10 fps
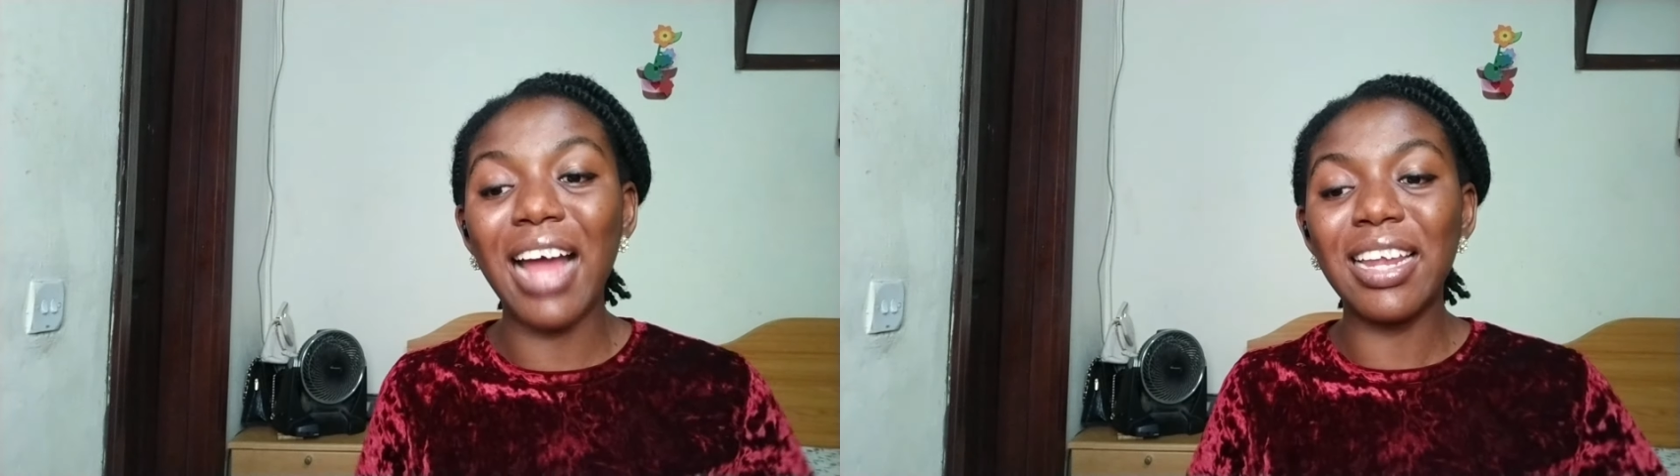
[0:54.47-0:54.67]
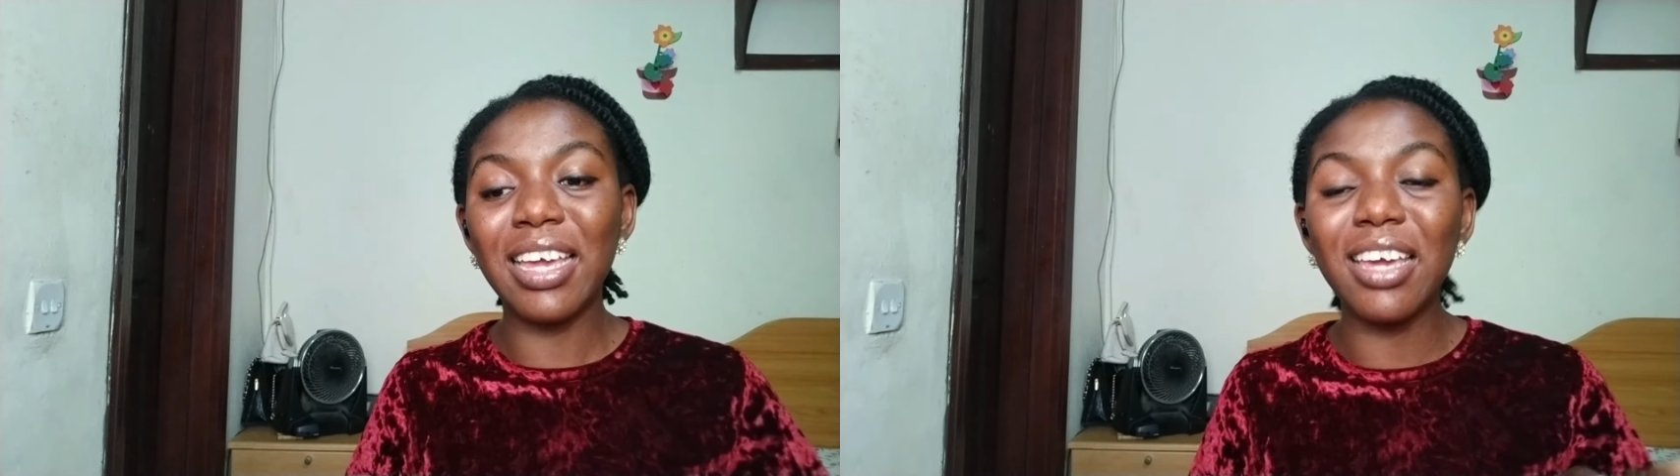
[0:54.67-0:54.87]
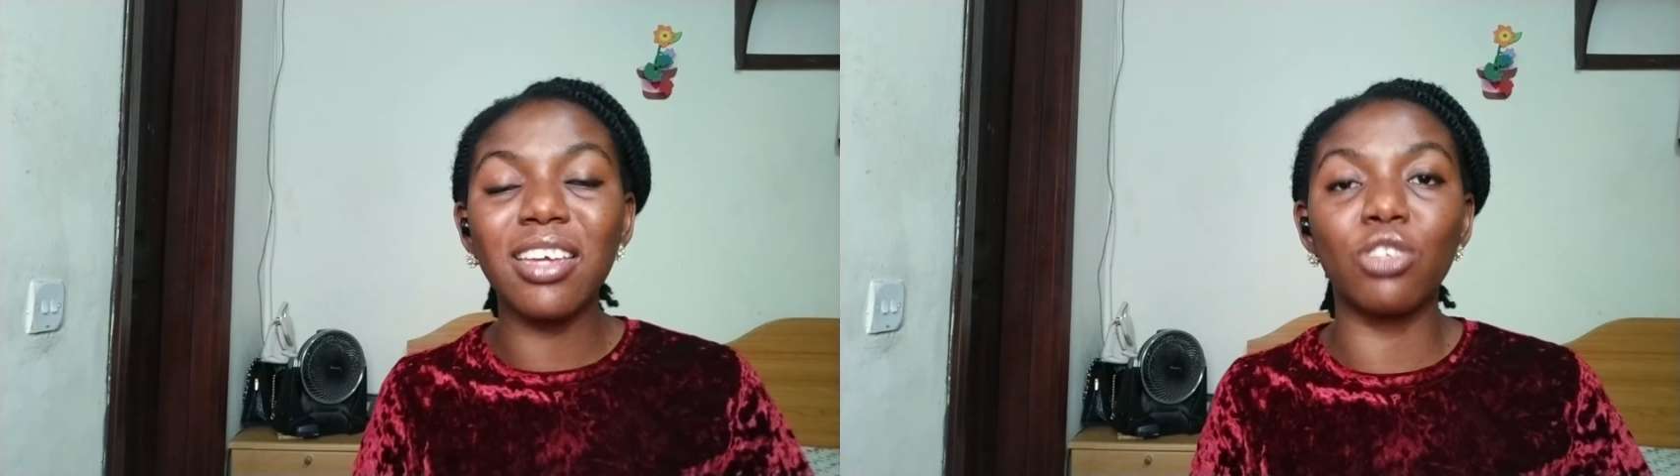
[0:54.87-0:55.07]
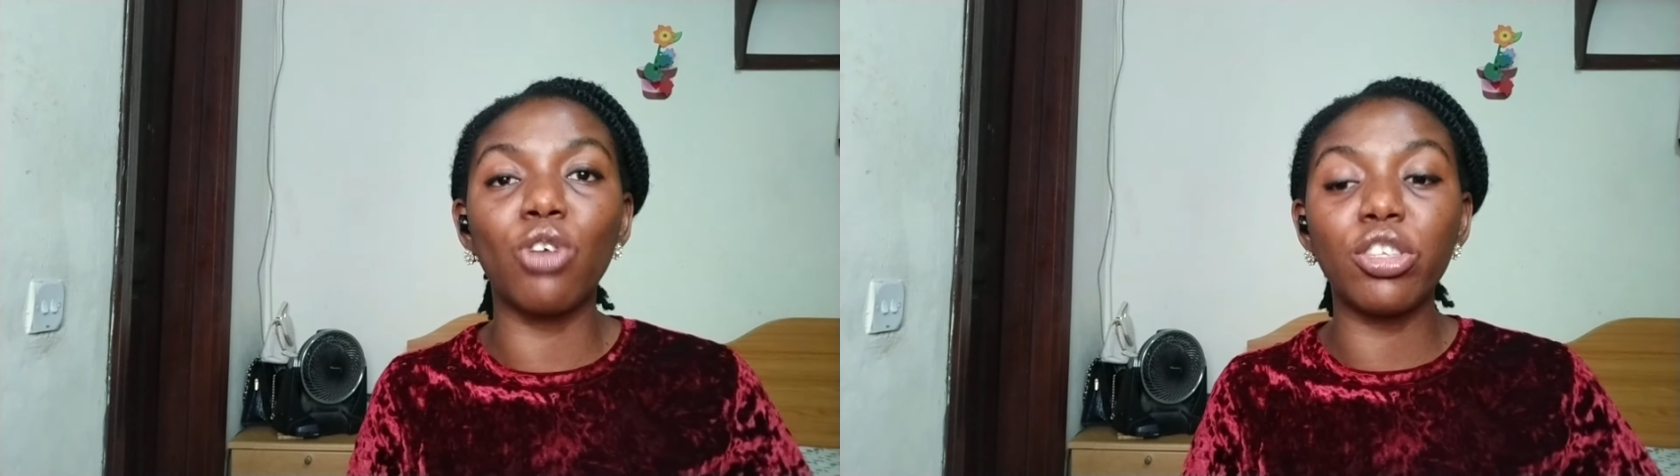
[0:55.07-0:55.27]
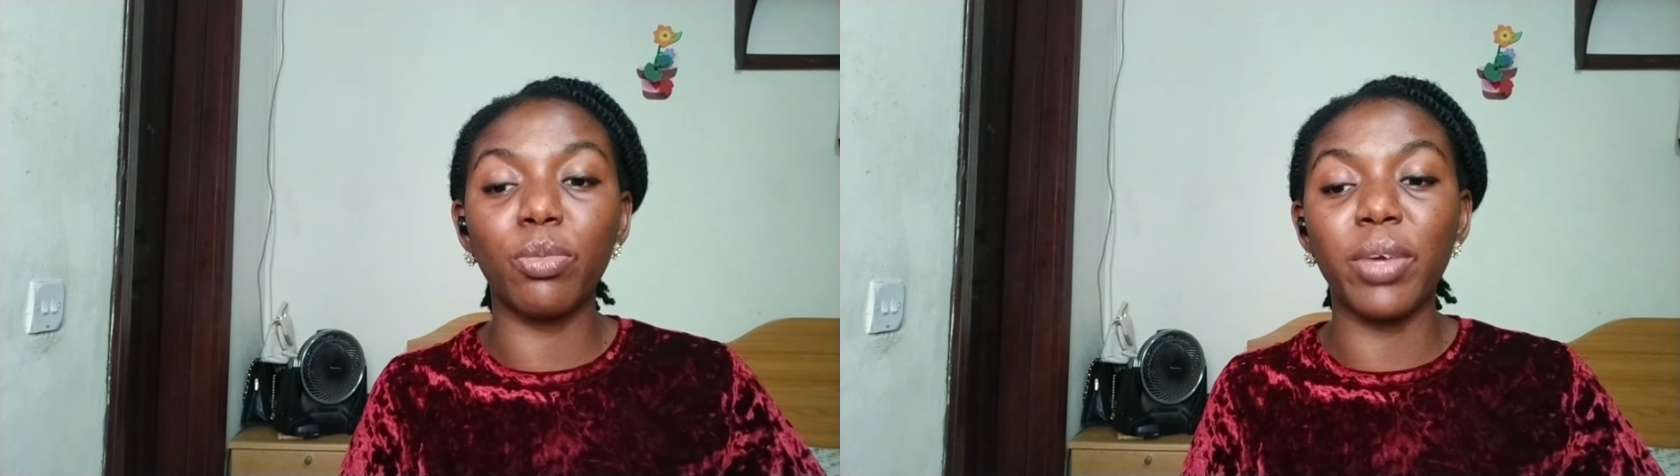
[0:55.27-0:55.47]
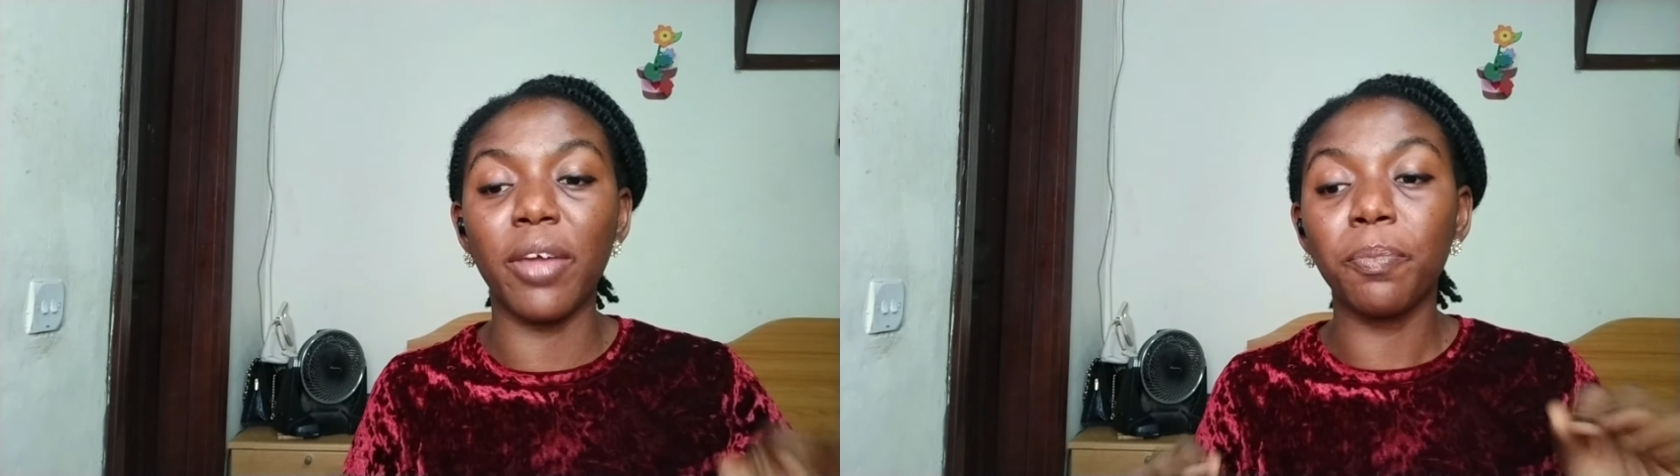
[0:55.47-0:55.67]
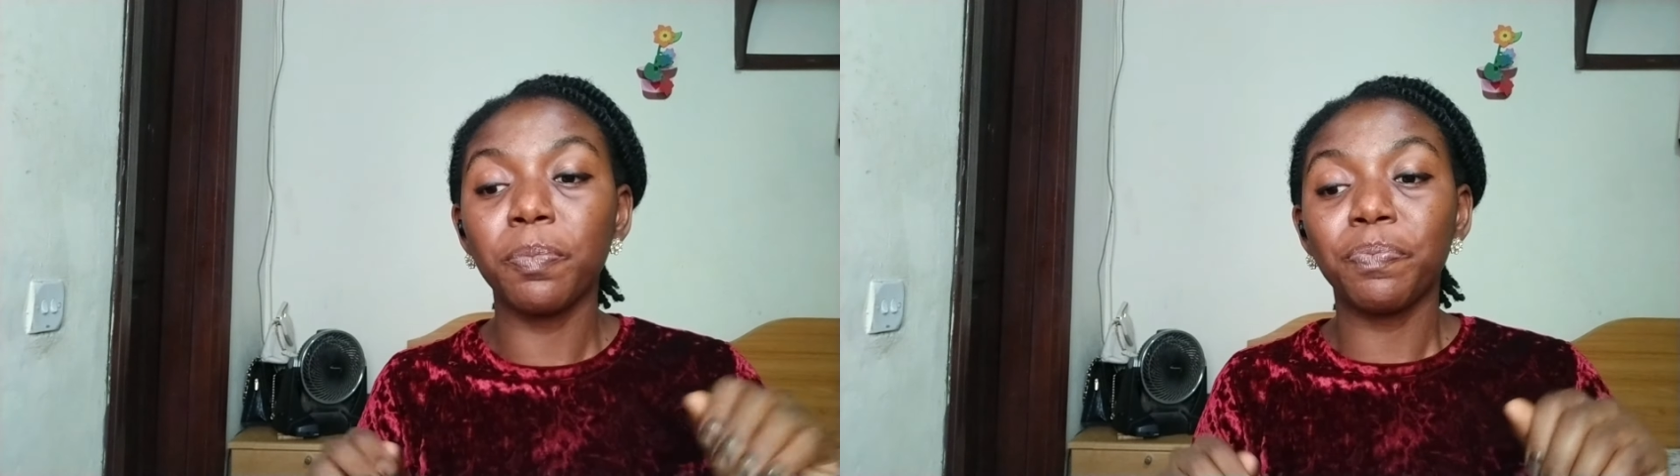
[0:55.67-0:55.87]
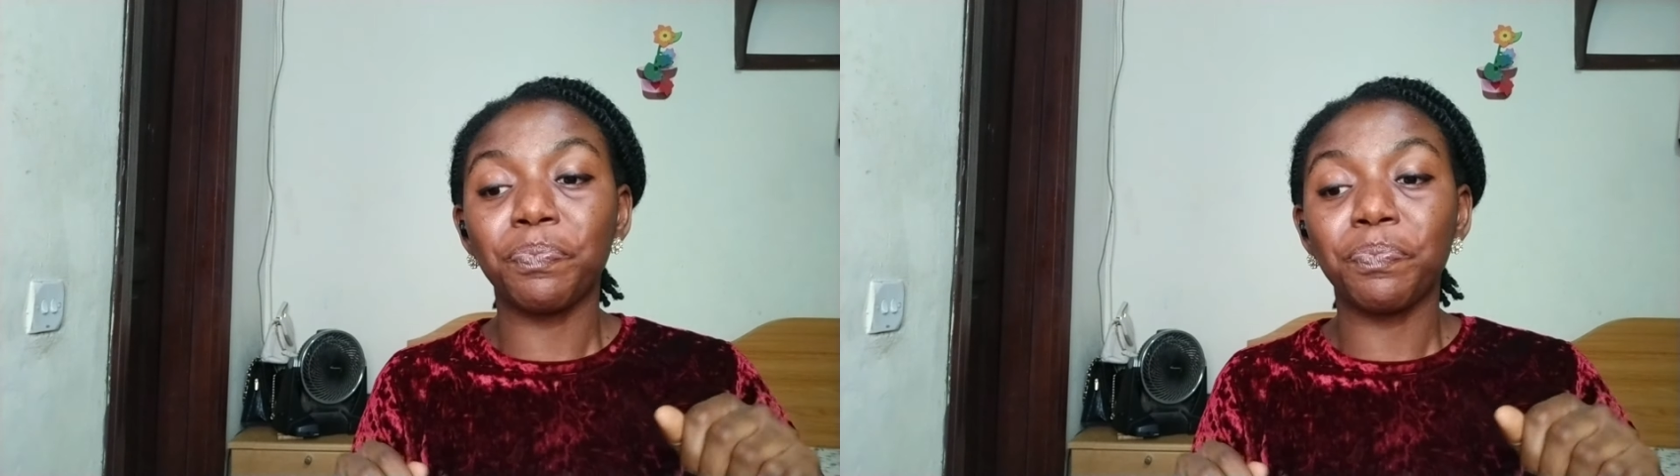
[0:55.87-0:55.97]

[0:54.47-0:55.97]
and he is going to be,